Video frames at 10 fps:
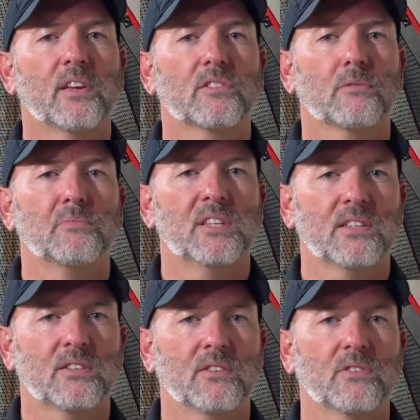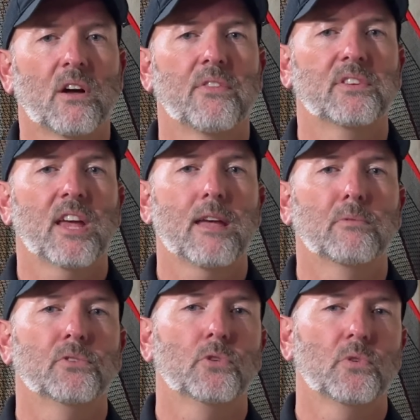some distance on the table
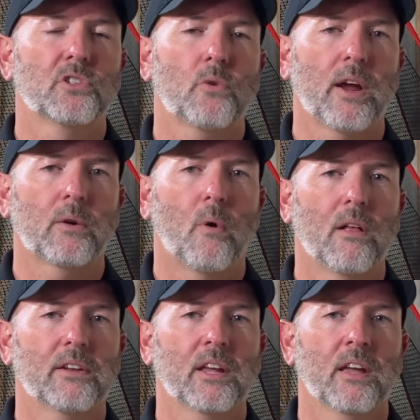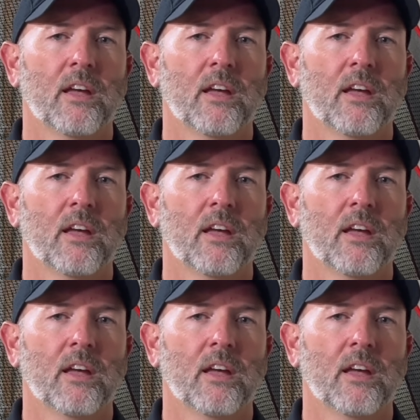due to strike quality.